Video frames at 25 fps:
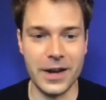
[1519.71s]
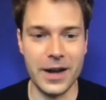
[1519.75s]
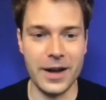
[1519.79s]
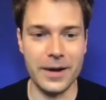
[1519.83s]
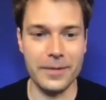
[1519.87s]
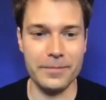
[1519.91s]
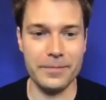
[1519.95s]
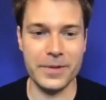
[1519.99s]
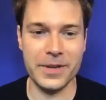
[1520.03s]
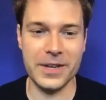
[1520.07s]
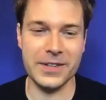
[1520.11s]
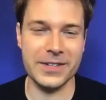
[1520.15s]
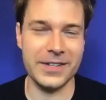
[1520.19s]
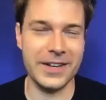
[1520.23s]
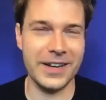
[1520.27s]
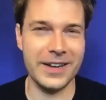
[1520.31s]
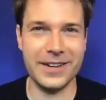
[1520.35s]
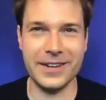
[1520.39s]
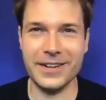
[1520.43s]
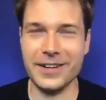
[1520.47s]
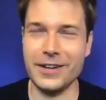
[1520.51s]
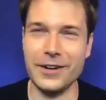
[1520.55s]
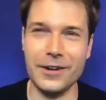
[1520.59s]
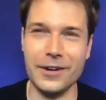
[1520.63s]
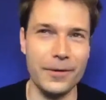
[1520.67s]
Um, because I,
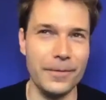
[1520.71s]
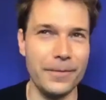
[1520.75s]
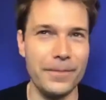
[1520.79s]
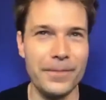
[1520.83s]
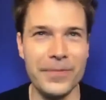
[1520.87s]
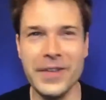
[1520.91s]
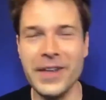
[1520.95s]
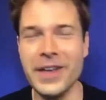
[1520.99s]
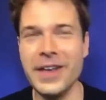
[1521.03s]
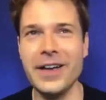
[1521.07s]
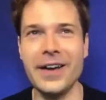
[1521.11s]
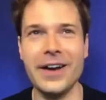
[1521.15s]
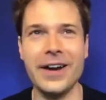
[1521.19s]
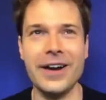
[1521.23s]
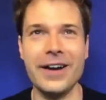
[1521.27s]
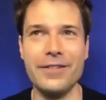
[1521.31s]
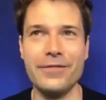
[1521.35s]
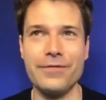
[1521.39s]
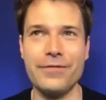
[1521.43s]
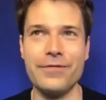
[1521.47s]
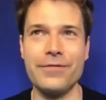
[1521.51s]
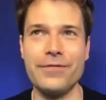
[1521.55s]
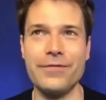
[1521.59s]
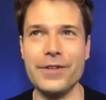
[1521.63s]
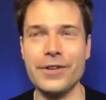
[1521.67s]
you know, I
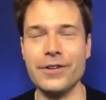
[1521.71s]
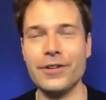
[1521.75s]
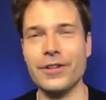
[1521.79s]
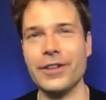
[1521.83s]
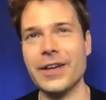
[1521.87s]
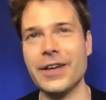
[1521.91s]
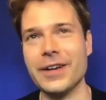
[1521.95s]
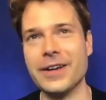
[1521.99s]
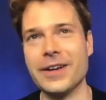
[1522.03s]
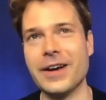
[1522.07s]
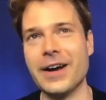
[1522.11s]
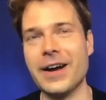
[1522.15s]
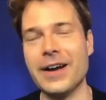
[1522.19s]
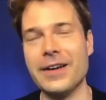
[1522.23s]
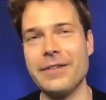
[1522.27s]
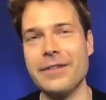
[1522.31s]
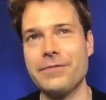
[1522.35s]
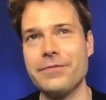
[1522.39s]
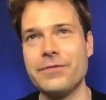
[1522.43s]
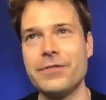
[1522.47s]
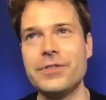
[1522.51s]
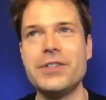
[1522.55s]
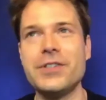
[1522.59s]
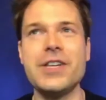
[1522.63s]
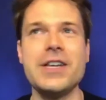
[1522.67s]
feel like I've
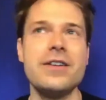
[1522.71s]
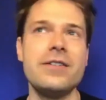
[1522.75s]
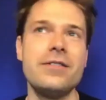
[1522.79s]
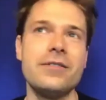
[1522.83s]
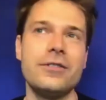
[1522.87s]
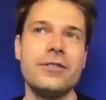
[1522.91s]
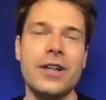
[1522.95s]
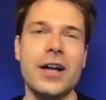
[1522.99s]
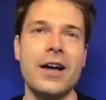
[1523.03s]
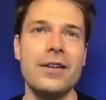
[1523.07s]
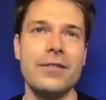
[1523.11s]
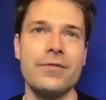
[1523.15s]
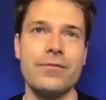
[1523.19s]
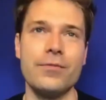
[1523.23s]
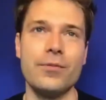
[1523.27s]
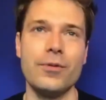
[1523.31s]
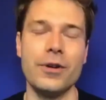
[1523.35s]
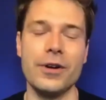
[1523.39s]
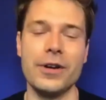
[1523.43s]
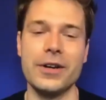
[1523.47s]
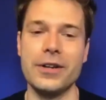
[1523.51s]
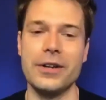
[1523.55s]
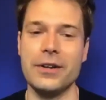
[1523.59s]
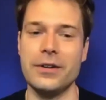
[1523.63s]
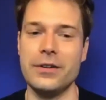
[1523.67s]
seen a lot of
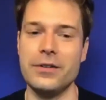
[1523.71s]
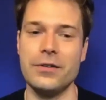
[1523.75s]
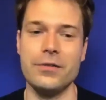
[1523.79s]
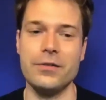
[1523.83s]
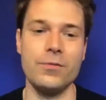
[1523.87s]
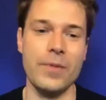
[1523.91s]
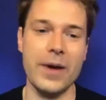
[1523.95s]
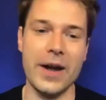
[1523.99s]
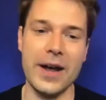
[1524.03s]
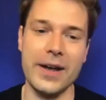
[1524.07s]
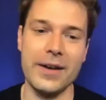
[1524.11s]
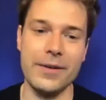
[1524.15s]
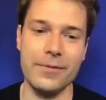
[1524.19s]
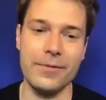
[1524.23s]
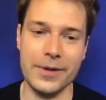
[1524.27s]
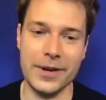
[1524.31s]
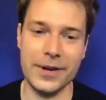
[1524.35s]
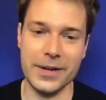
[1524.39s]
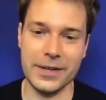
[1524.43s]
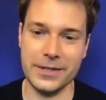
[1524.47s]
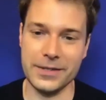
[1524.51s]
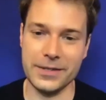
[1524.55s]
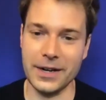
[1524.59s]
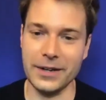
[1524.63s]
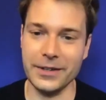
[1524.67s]
work in a new way when
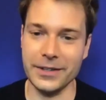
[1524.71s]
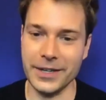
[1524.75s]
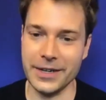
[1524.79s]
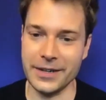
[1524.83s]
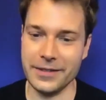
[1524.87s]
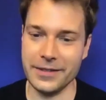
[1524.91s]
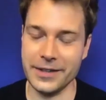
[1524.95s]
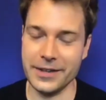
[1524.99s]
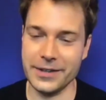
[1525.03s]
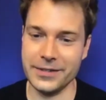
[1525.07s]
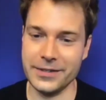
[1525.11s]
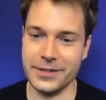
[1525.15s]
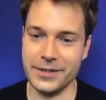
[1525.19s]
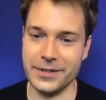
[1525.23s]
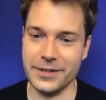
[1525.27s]
it's done like this.